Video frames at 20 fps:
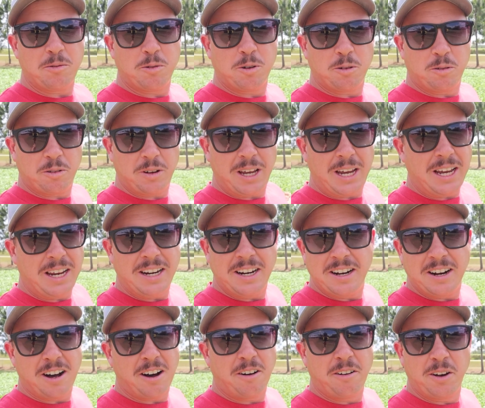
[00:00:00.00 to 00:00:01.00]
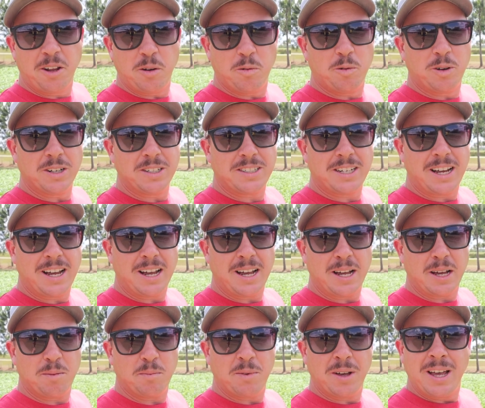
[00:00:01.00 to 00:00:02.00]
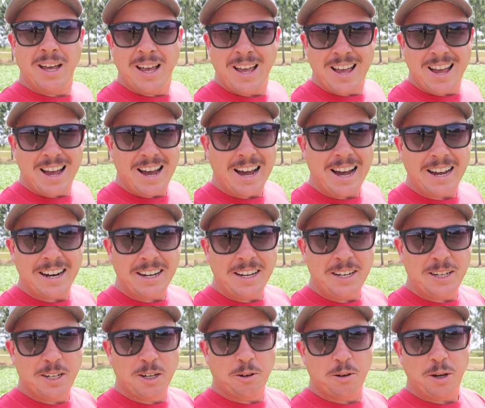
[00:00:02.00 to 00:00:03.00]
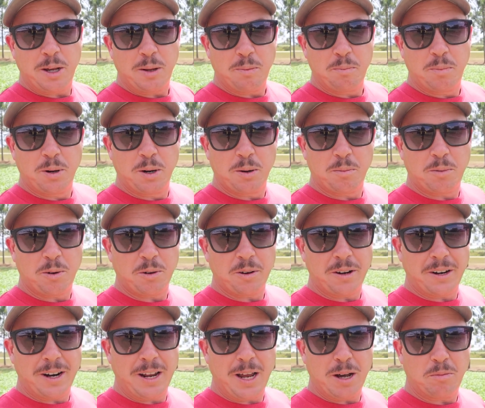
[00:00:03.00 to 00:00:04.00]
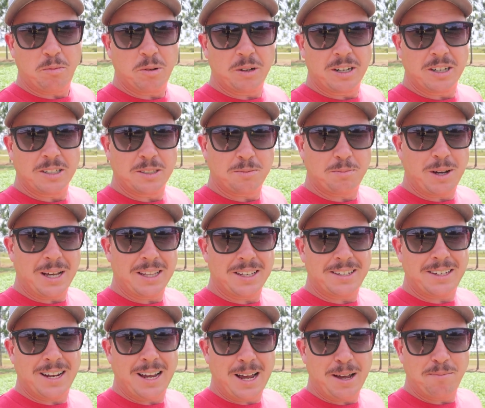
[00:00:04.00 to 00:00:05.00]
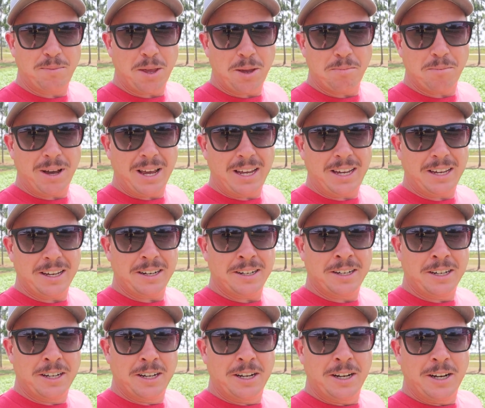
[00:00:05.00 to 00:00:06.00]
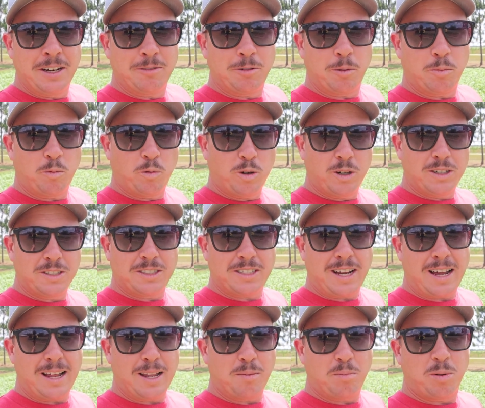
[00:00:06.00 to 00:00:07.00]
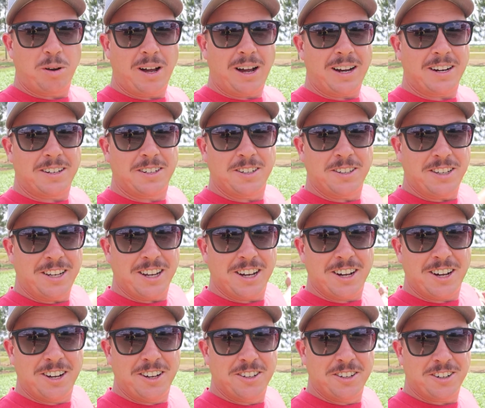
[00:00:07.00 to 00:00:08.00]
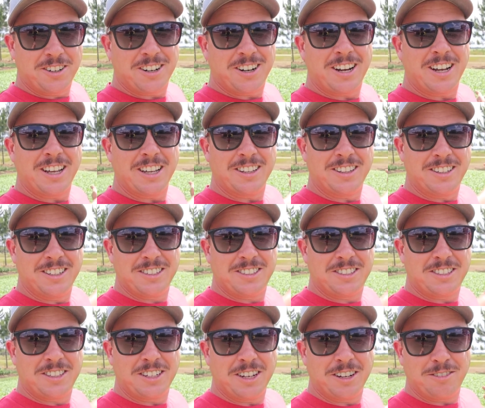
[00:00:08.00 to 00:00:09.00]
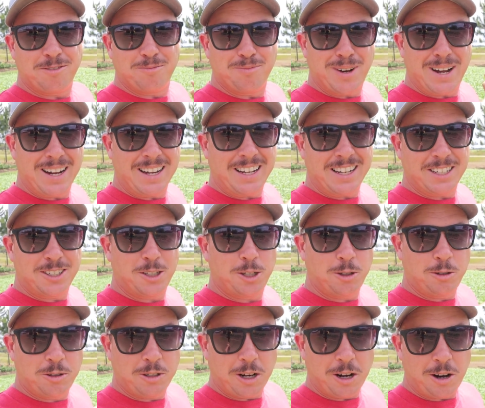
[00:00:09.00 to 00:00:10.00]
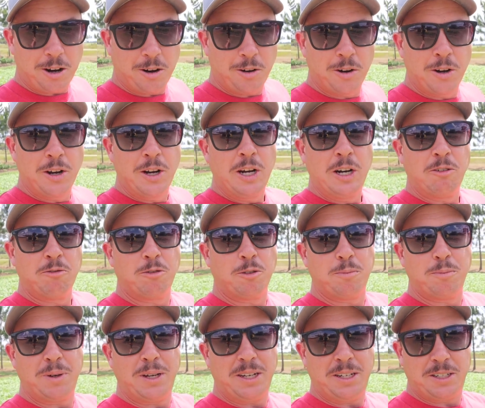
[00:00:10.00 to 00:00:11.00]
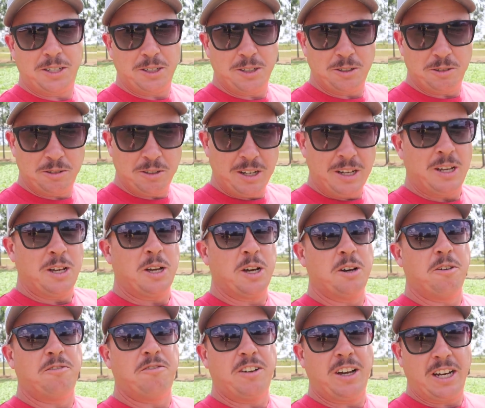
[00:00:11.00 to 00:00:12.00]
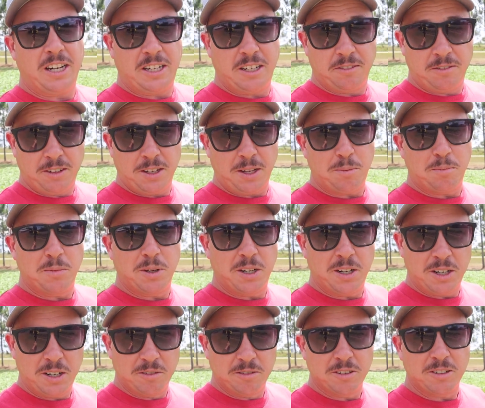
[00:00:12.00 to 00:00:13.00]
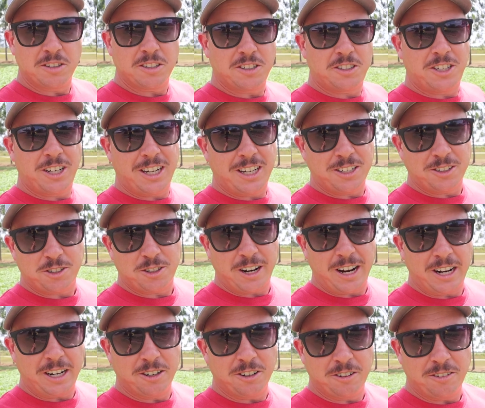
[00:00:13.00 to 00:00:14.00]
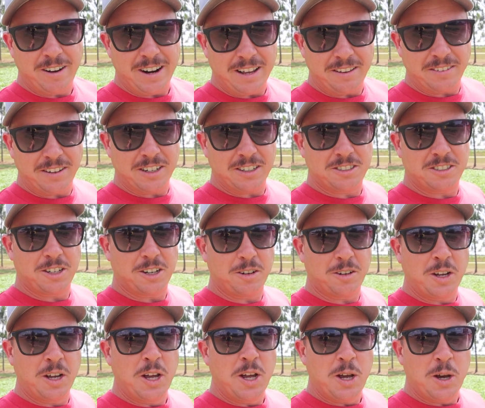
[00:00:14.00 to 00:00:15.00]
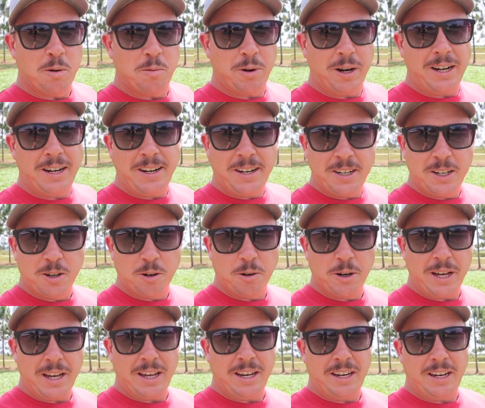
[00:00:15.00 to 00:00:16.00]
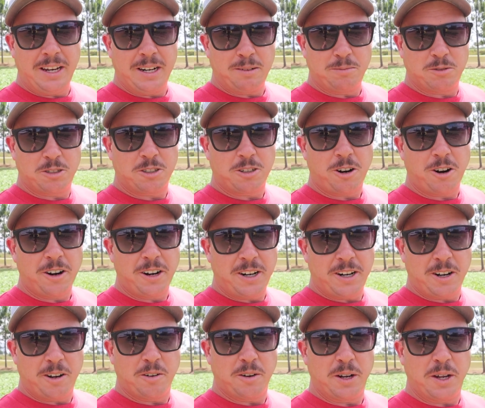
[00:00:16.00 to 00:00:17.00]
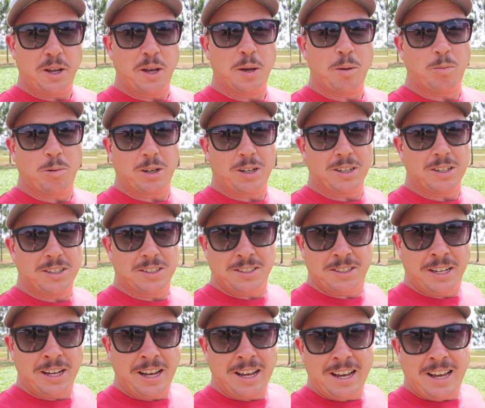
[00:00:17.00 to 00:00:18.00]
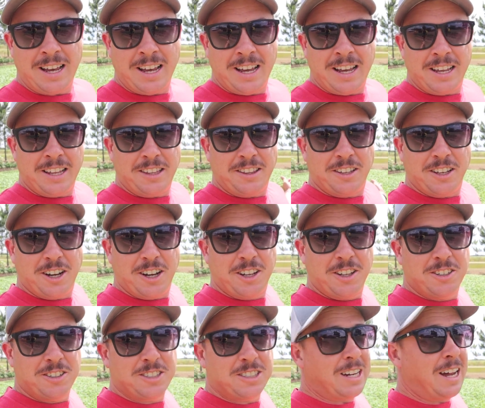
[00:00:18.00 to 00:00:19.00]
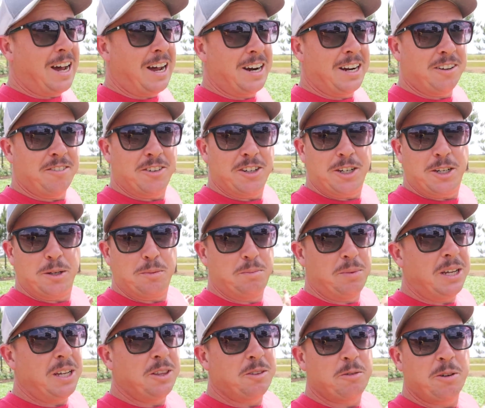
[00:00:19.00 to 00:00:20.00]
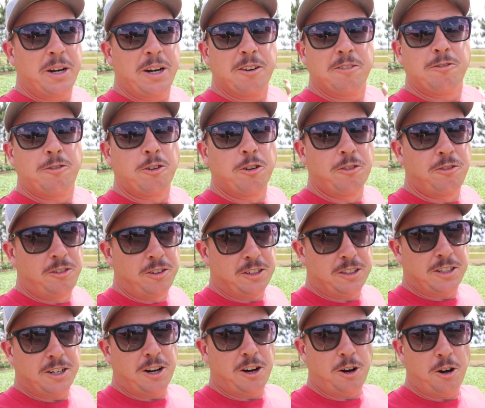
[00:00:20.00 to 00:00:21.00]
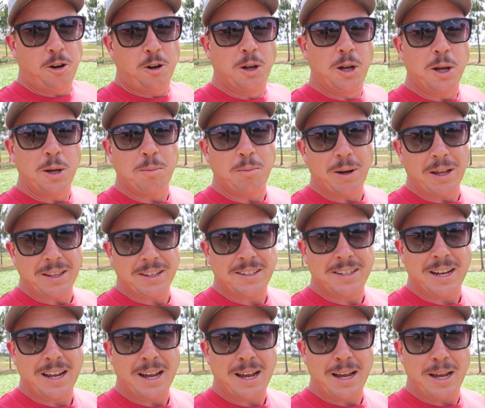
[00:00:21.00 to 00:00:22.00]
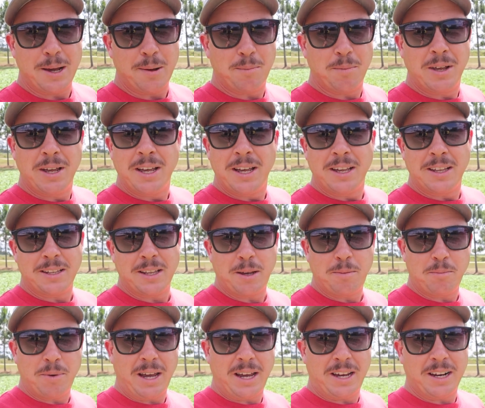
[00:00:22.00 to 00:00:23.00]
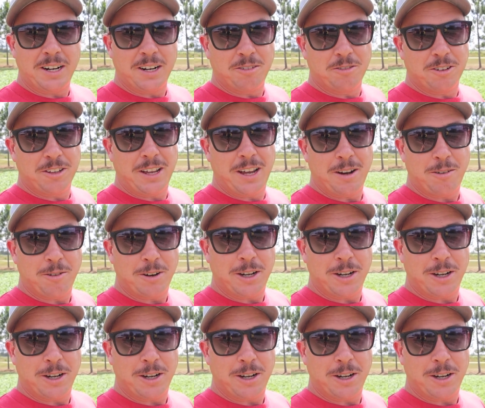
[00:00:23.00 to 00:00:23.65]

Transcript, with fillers: won't eat it all at one time, I need to go ahead and put them on it now because by the time they make it from one side of the plot to the other, this stuff might get too tall for me to effectively maneuver the chicken tractor around there. So we need to go ahead and get them started on it because the other side of it could be three or four foot tall by the time they make it over that